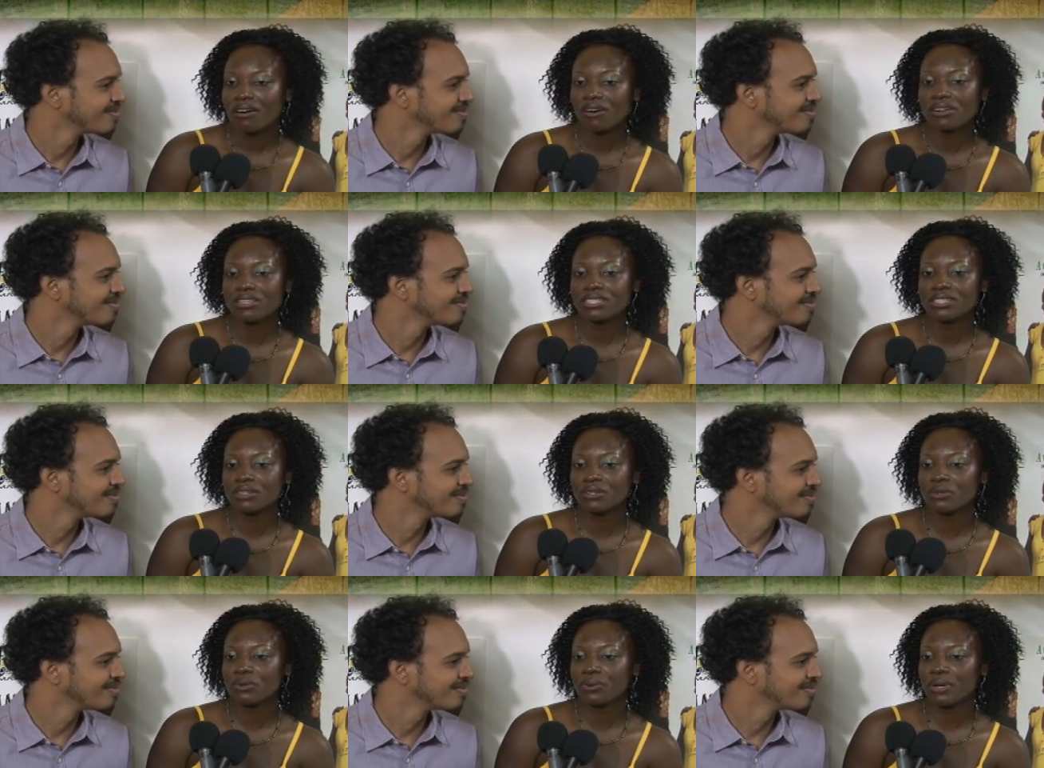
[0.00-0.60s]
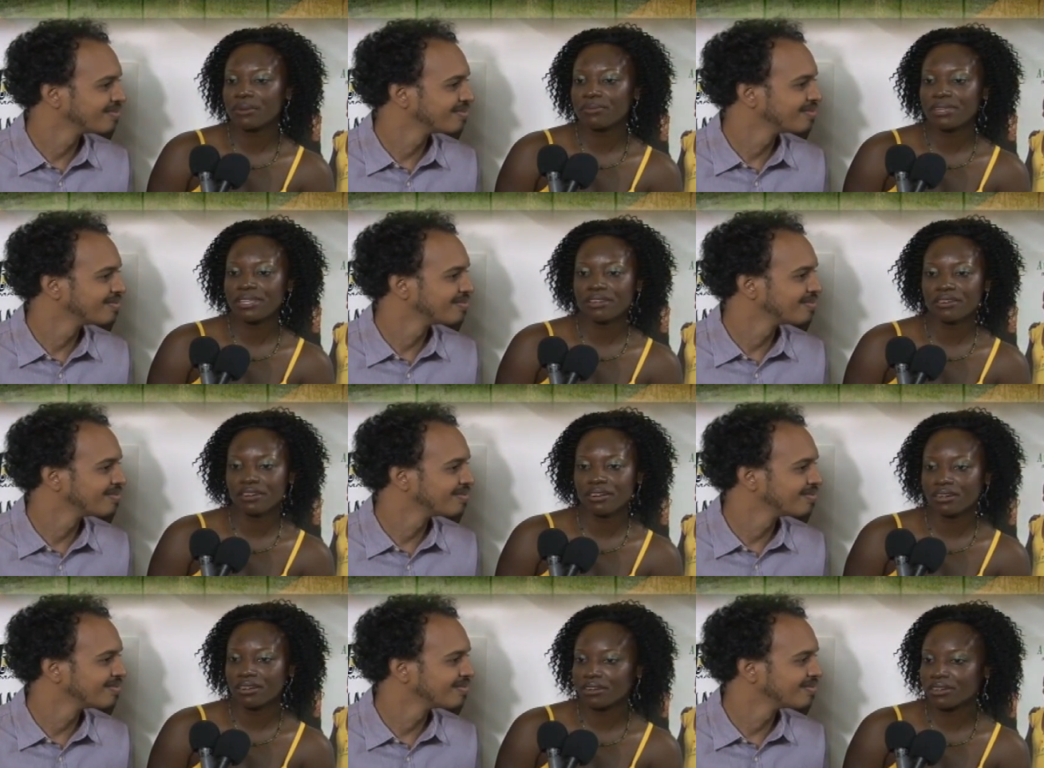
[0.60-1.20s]
Speaker 1: Also, I mean,
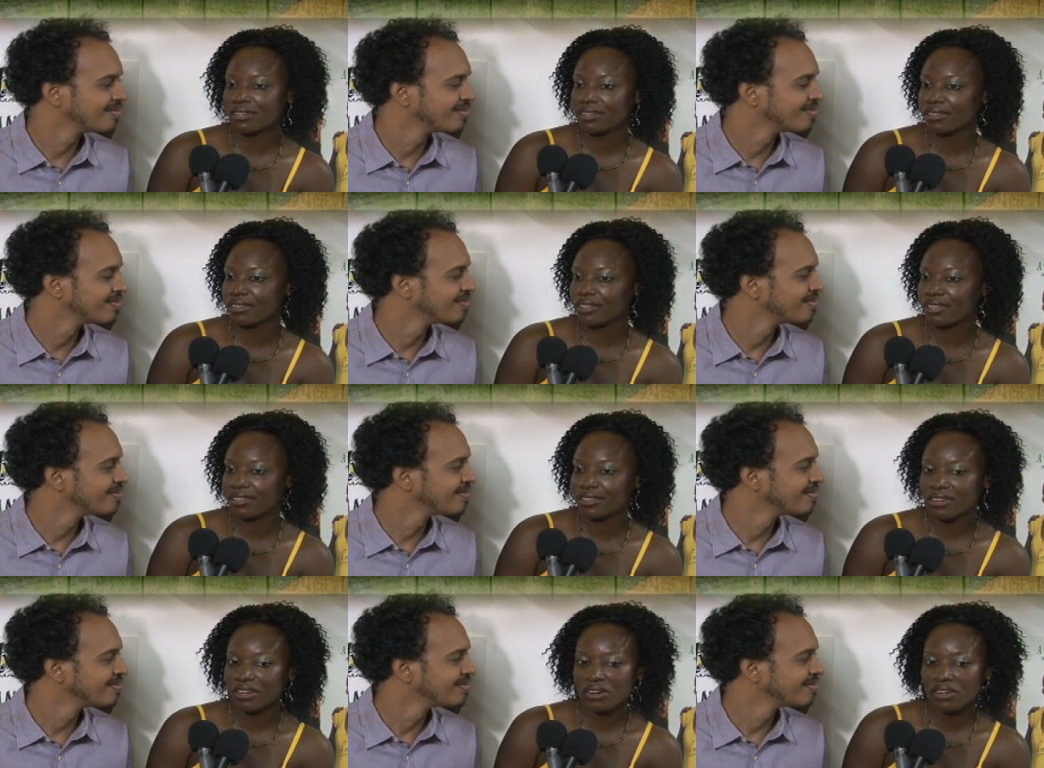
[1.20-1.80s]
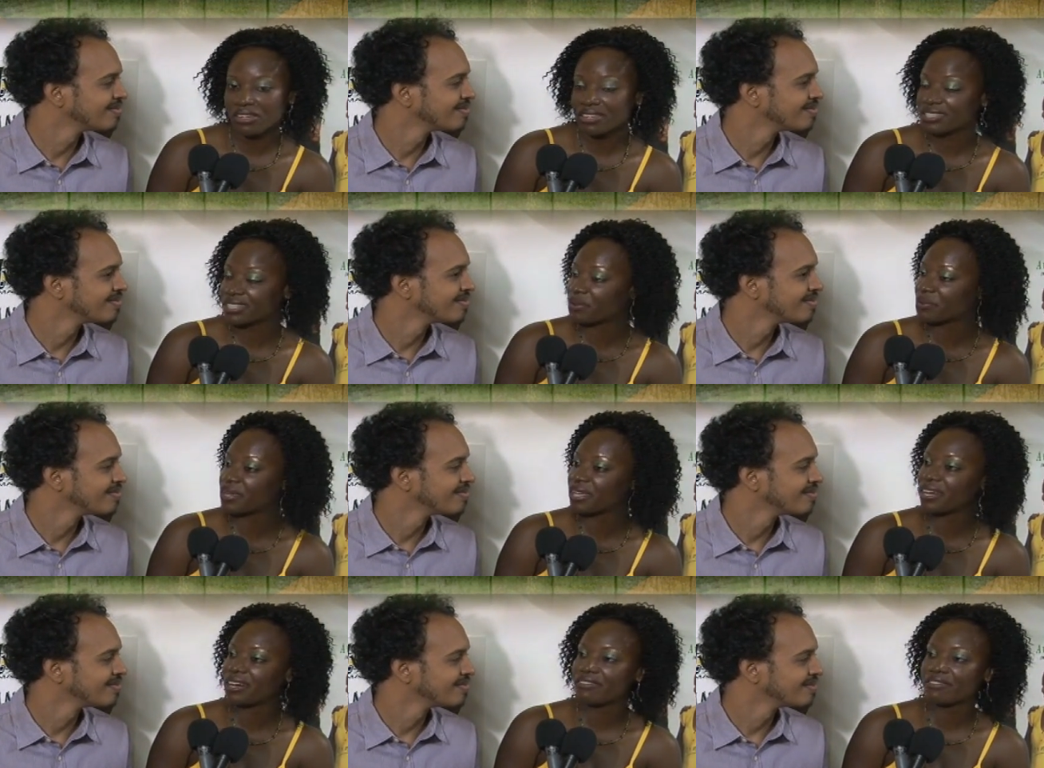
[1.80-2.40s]
our, uh, the, the colors that
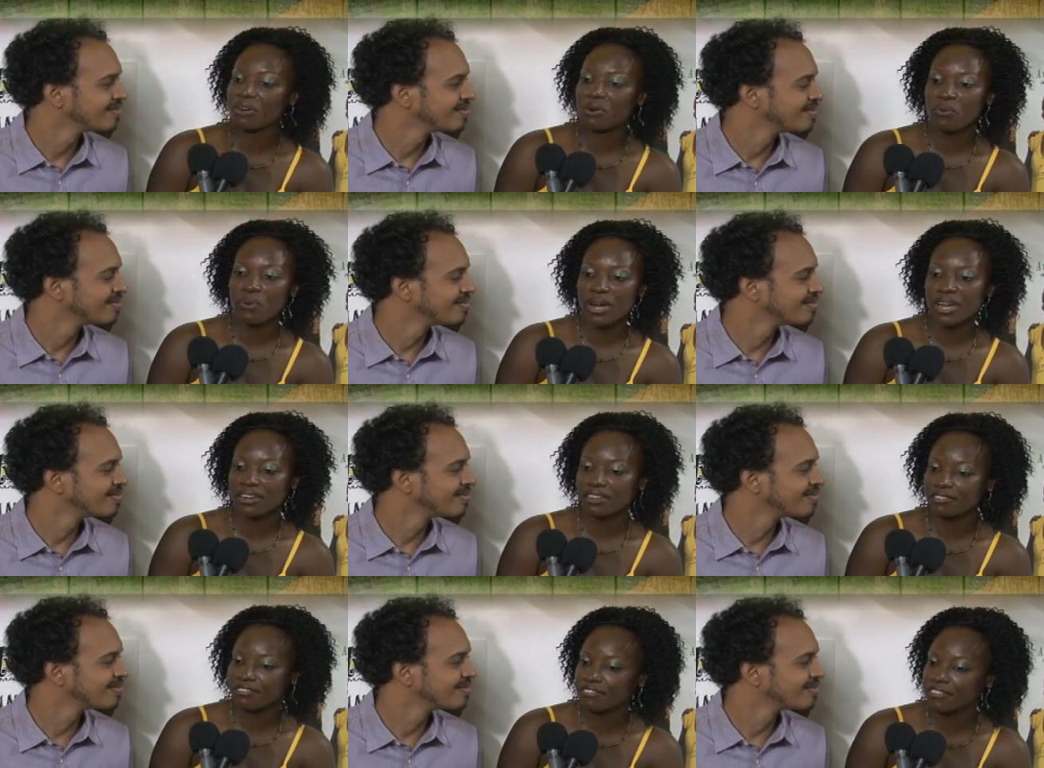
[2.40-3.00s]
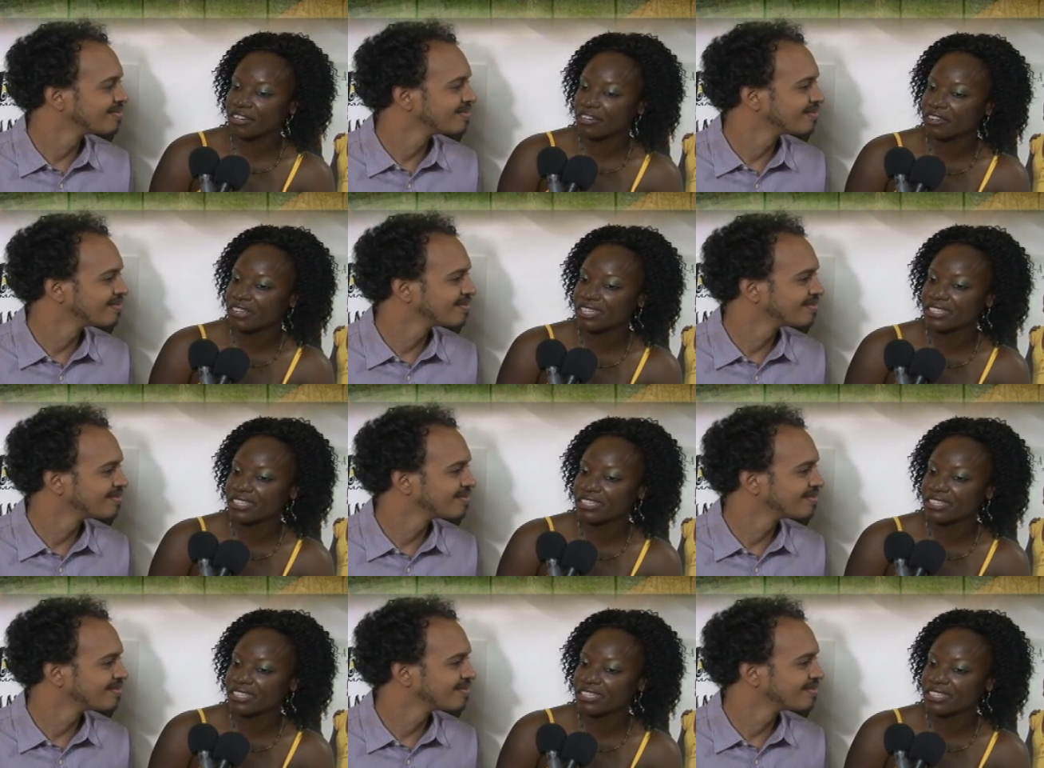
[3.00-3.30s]
we have are wide and varied.